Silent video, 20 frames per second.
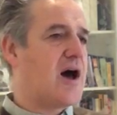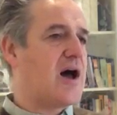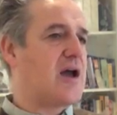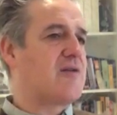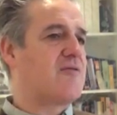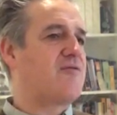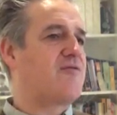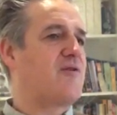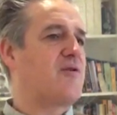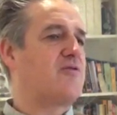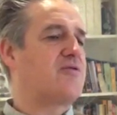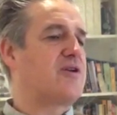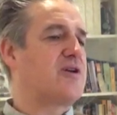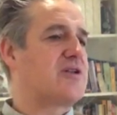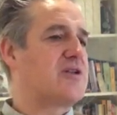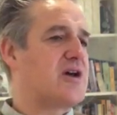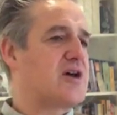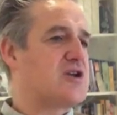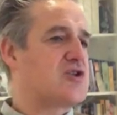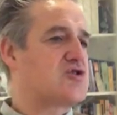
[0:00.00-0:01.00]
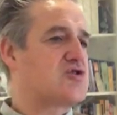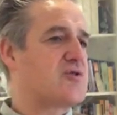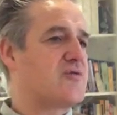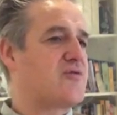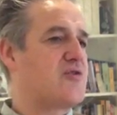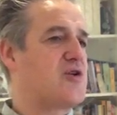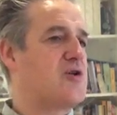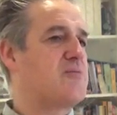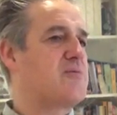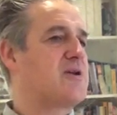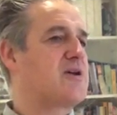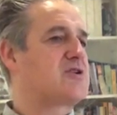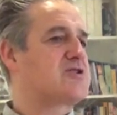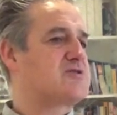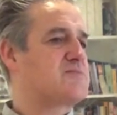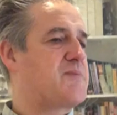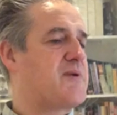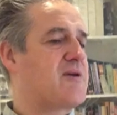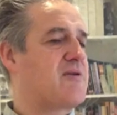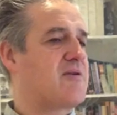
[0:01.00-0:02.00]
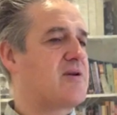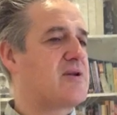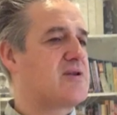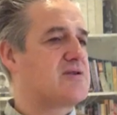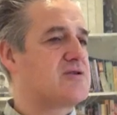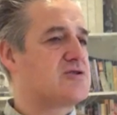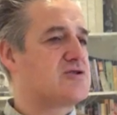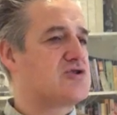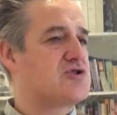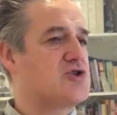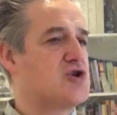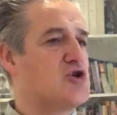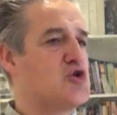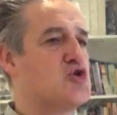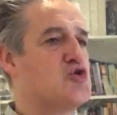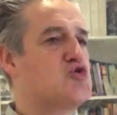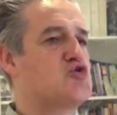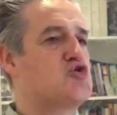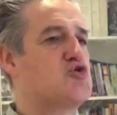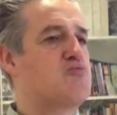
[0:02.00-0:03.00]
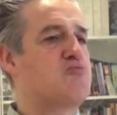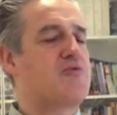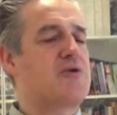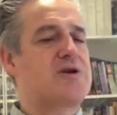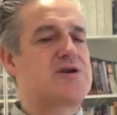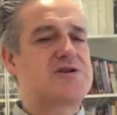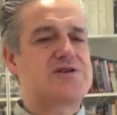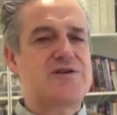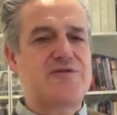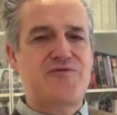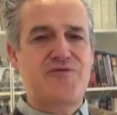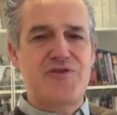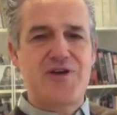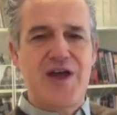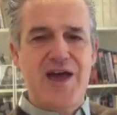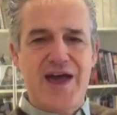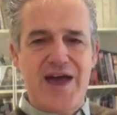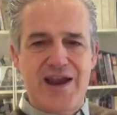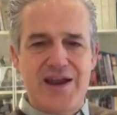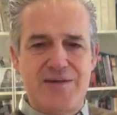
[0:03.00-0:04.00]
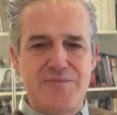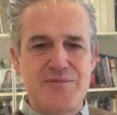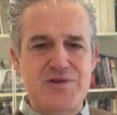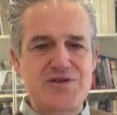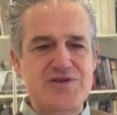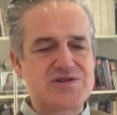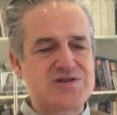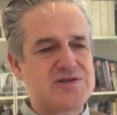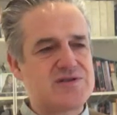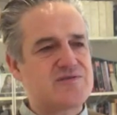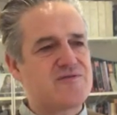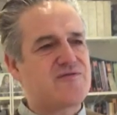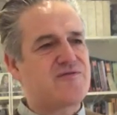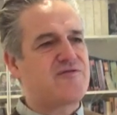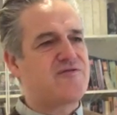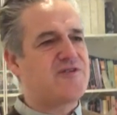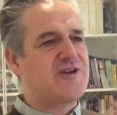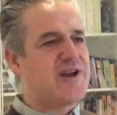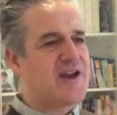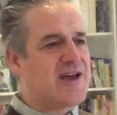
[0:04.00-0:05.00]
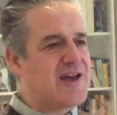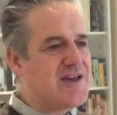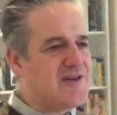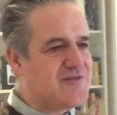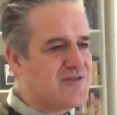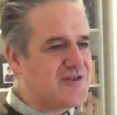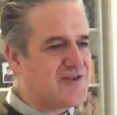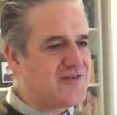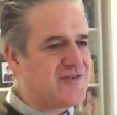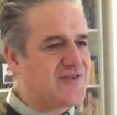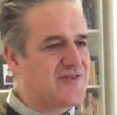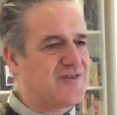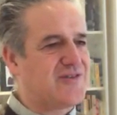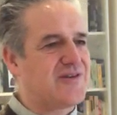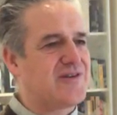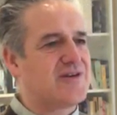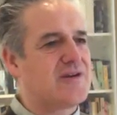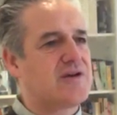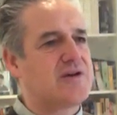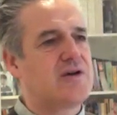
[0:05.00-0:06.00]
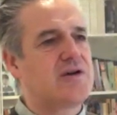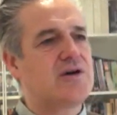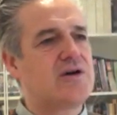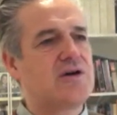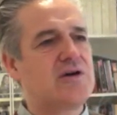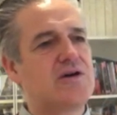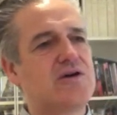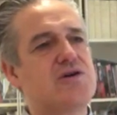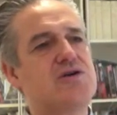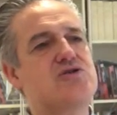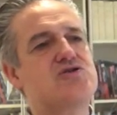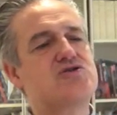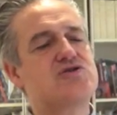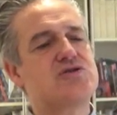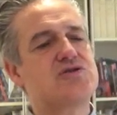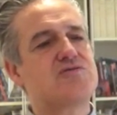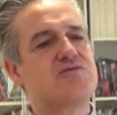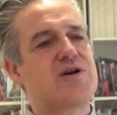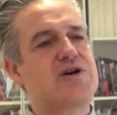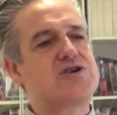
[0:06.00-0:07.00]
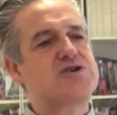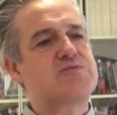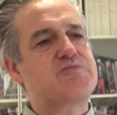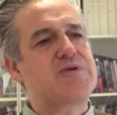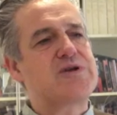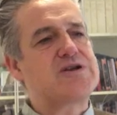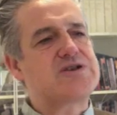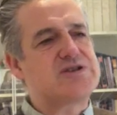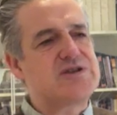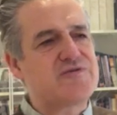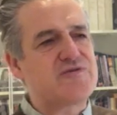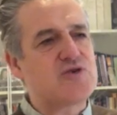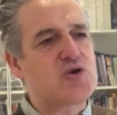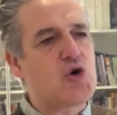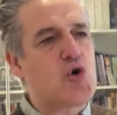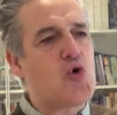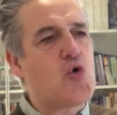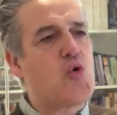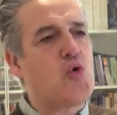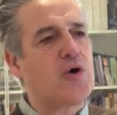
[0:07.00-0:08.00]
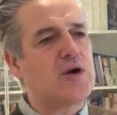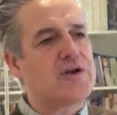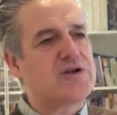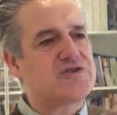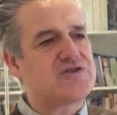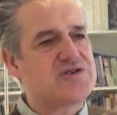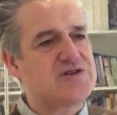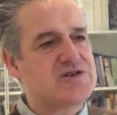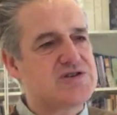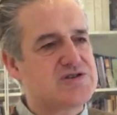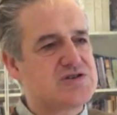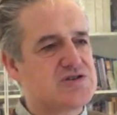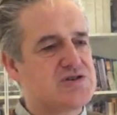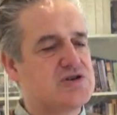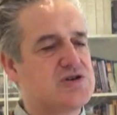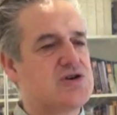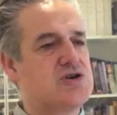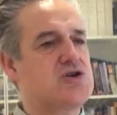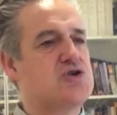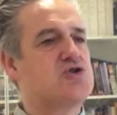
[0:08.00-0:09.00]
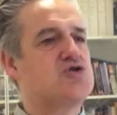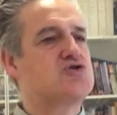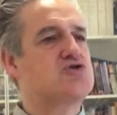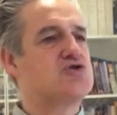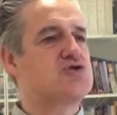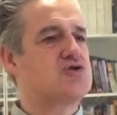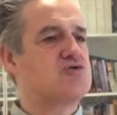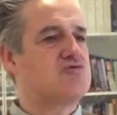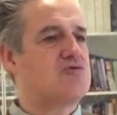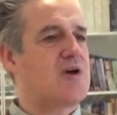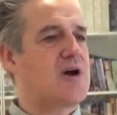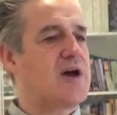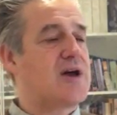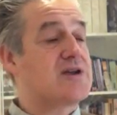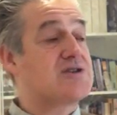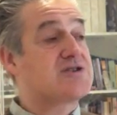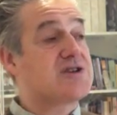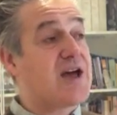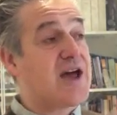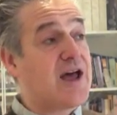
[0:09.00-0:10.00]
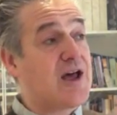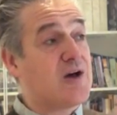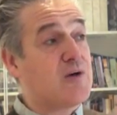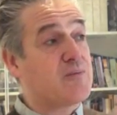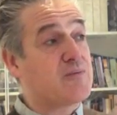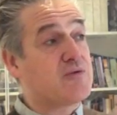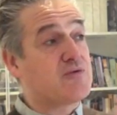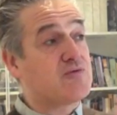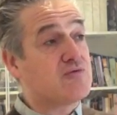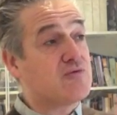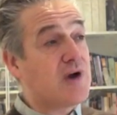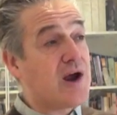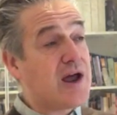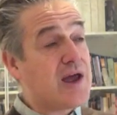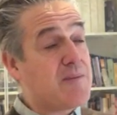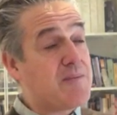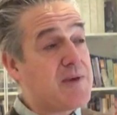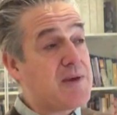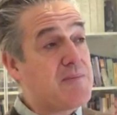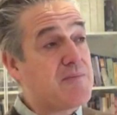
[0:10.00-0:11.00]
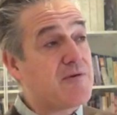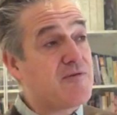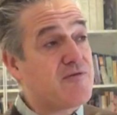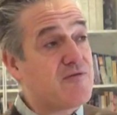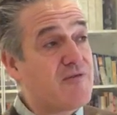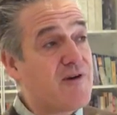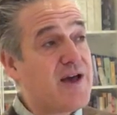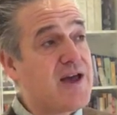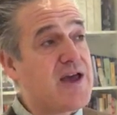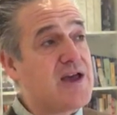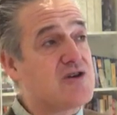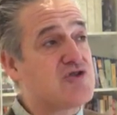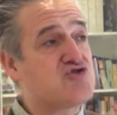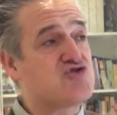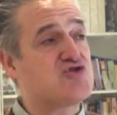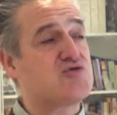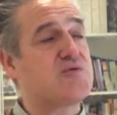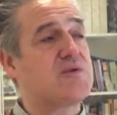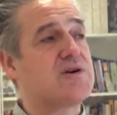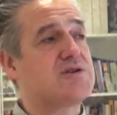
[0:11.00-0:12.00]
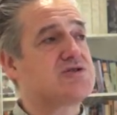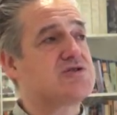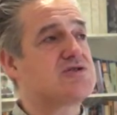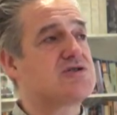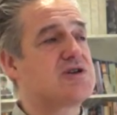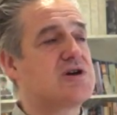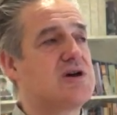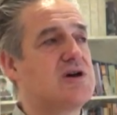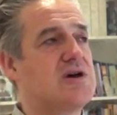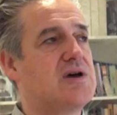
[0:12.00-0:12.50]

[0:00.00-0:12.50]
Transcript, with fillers: unfolding nature of human experience to bring different elements and flavours to the ray, to bring different qualities to the ray, and to help the ray be pervaded to us